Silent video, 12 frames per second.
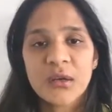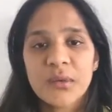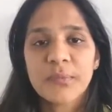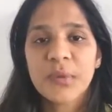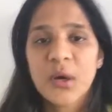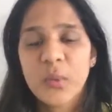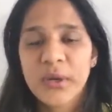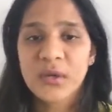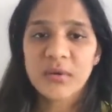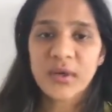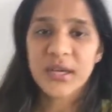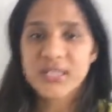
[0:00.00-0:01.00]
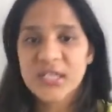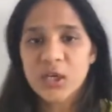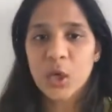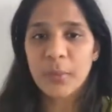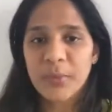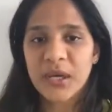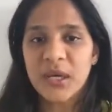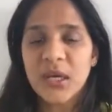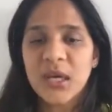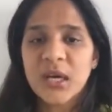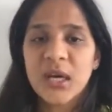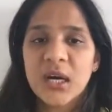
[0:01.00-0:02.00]
but when you're writing copy,
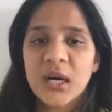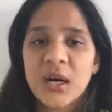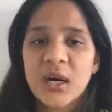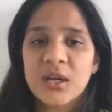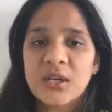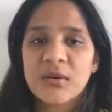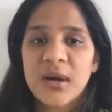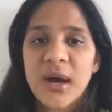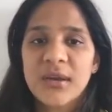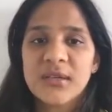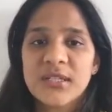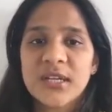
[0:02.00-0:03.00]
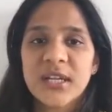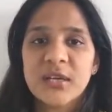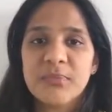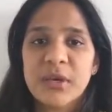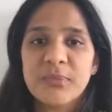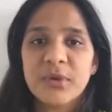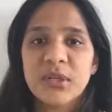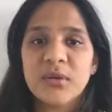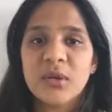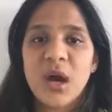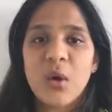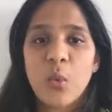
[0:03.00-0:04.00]
you're either telling people
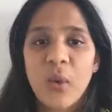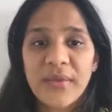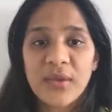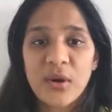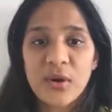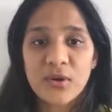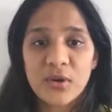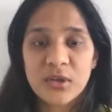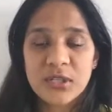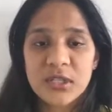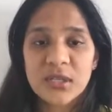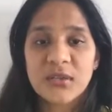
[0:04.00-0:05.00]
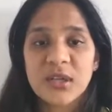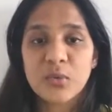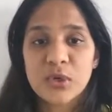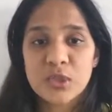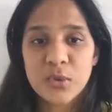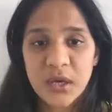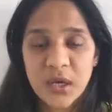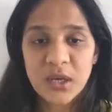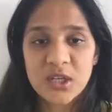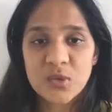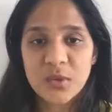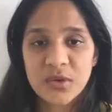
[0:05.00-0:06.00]
whether or not they want to
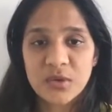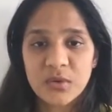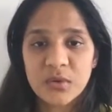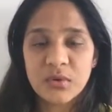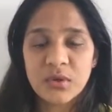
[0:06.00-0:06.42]
engage with you.